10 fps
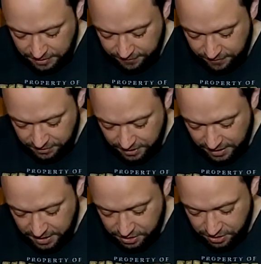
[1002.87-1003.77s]
Feels
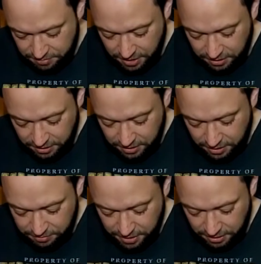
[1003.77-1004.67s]
like he should be a
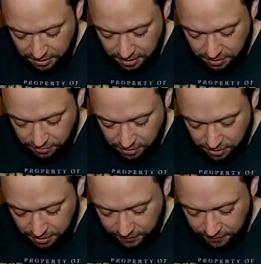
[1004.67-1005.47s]
little bit lower. Let's